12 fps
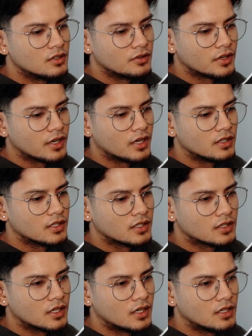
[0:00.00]
Okay, I
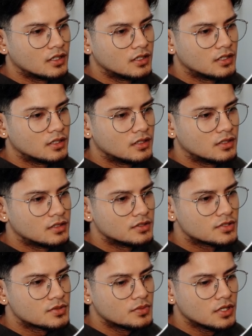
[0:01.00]
like that.
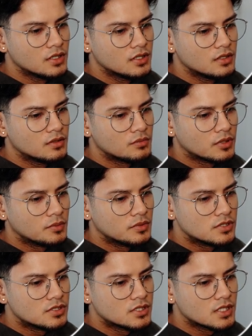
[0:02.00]
Speed,
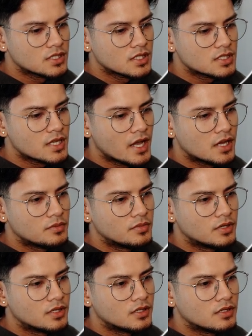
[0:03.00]
maybe just a tad
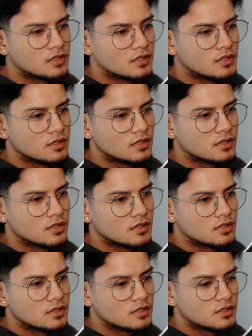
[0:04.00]
bit
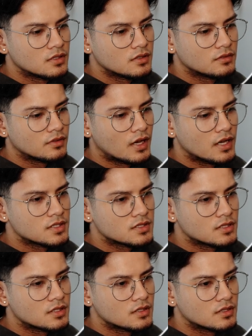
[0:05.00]

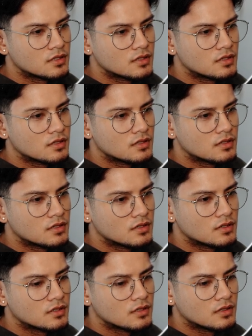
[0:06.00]
faster.
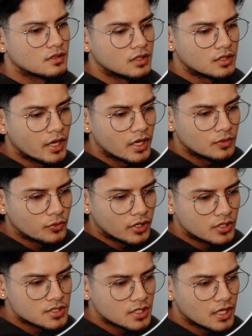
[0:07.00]
And then we're
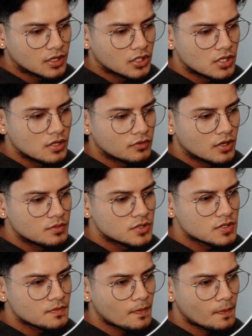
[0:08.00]
gonna select the
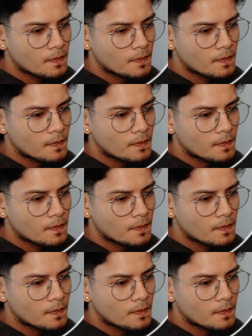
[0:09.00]
keyframes.